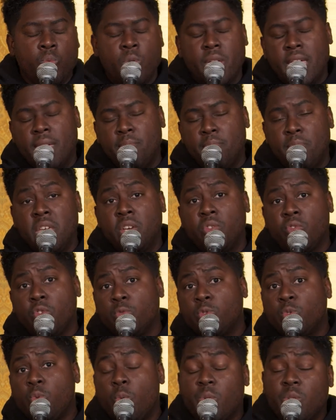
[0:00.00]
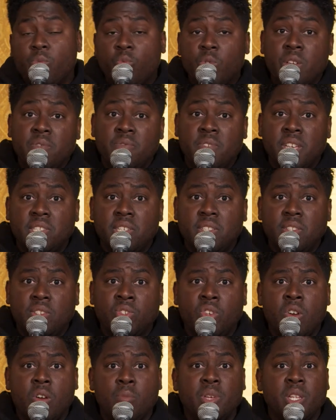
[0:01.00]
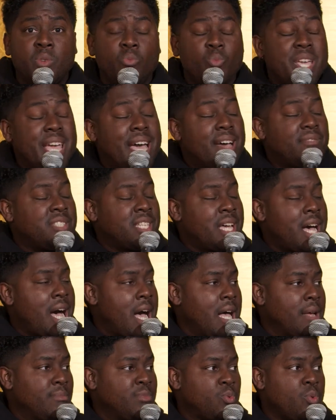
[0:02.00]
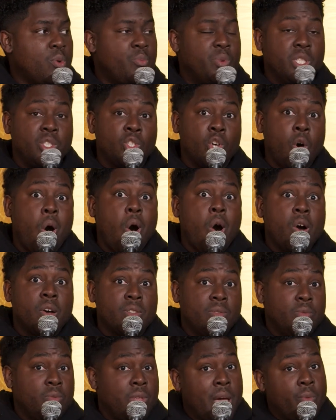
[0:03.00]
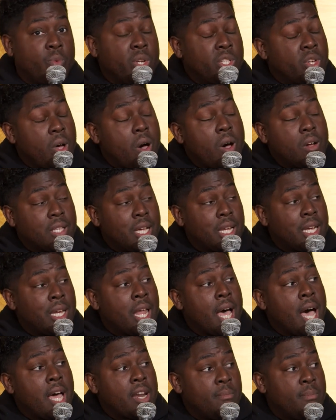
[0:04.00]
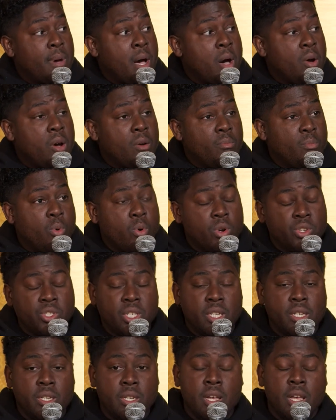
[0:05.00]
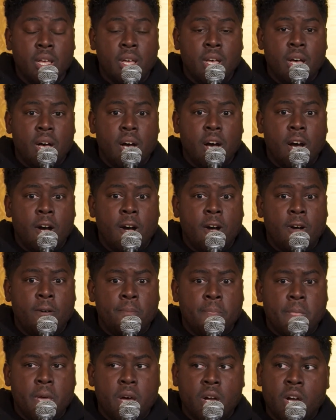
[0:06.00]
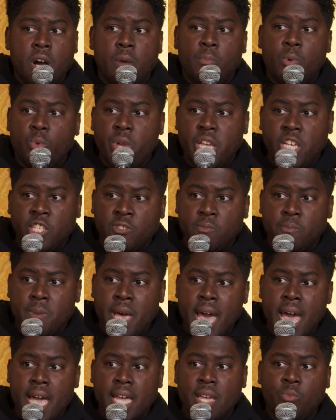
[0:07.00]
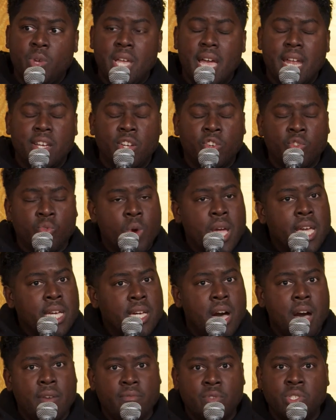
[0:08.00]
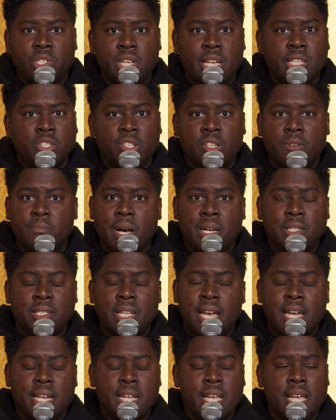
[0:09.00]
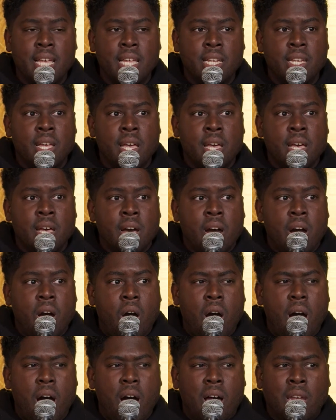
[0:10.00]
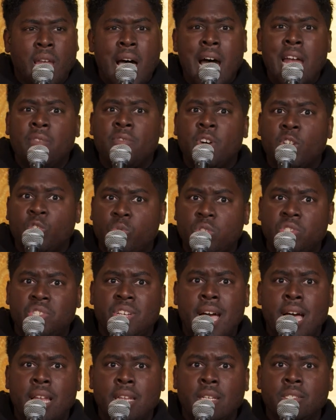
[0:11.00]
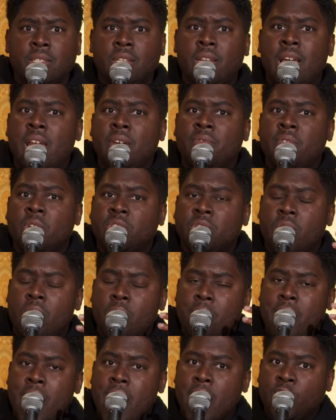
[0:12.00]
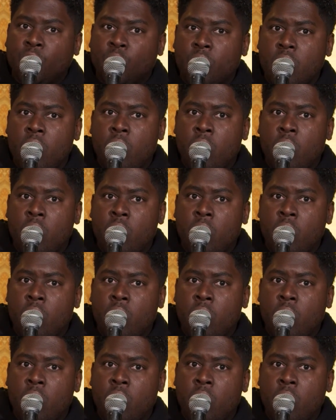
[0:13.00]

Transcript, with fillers: in B groups, when we revisit the sermon, we have times where we talk, like we talked a lot about abortion um, a couple weeks back, and we had a great conversation about that. And a lot of us were challenged. A lot of us, our minds were